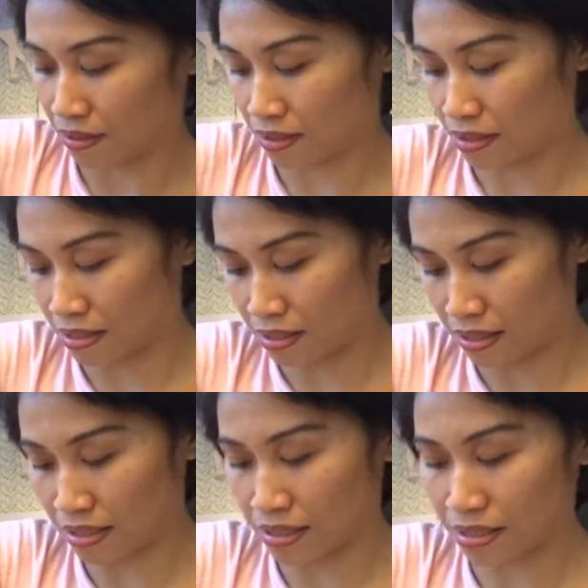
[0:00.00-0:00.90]
This
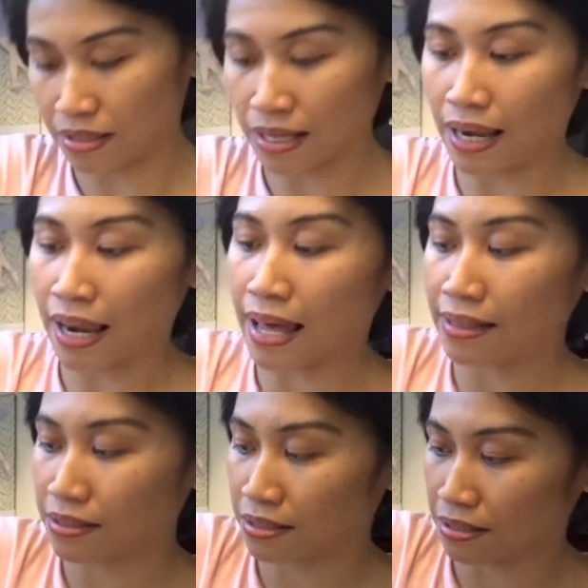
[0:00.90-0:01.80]
is the
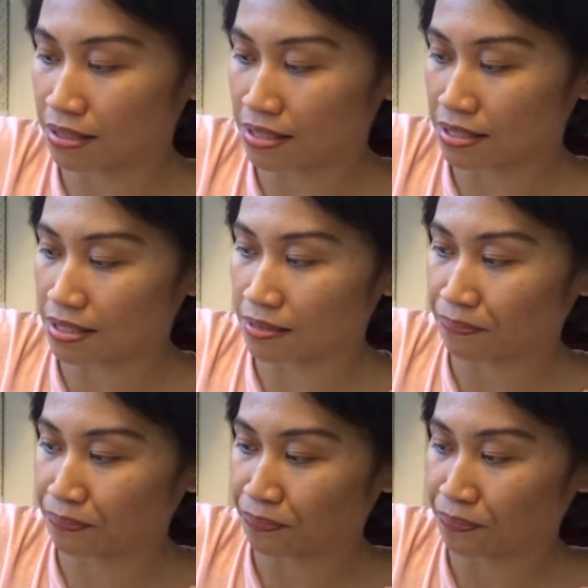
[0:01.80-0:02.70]
letters.
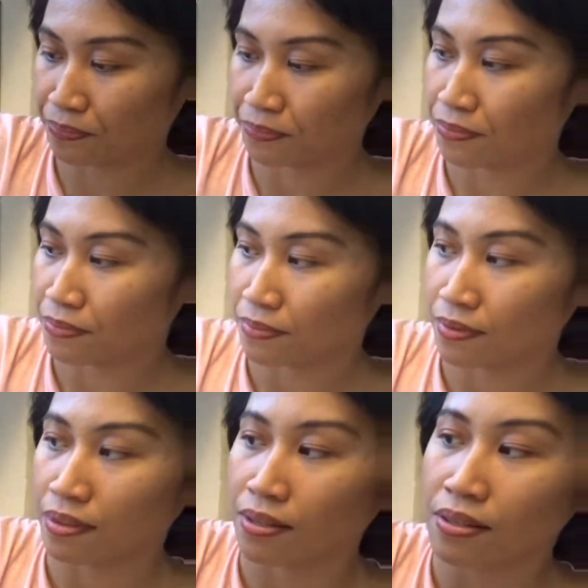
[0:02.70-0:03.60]

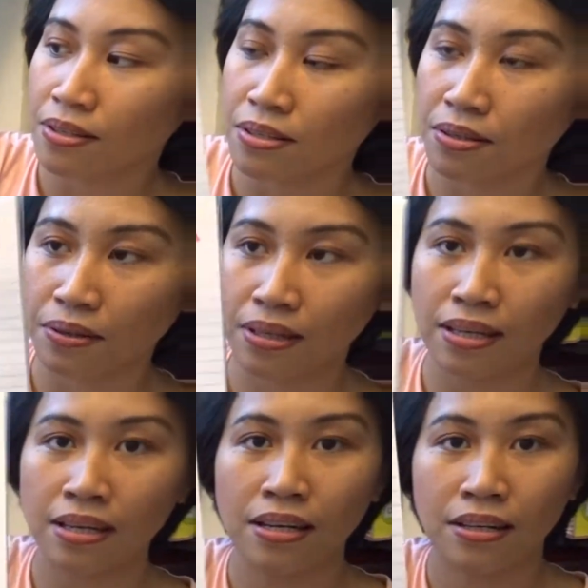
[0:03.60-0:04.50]
So
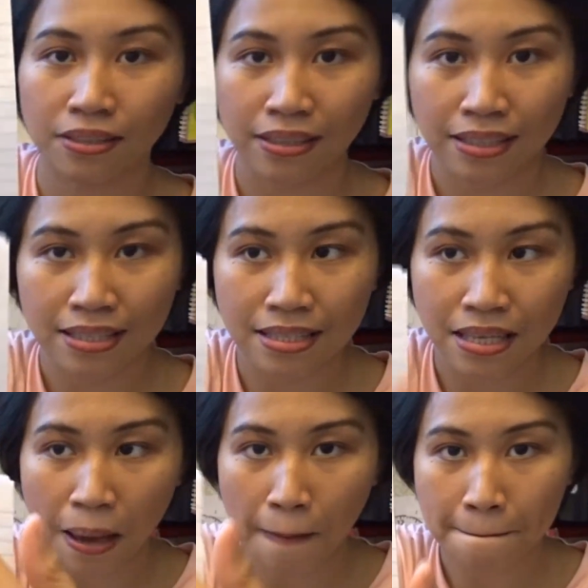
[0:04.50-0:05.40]
here you can
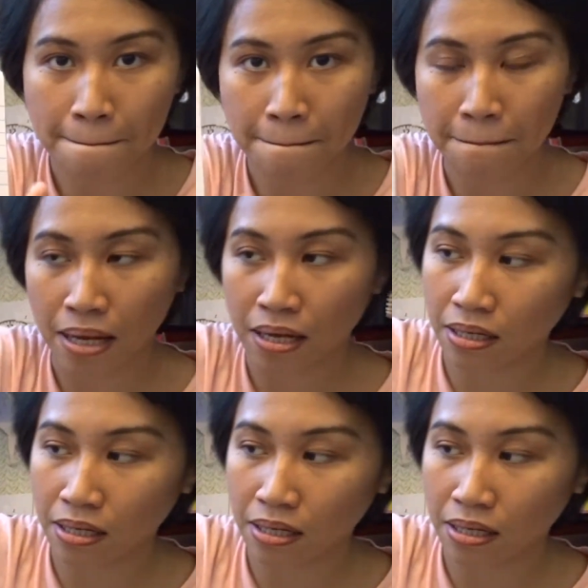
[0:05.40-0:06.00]
see and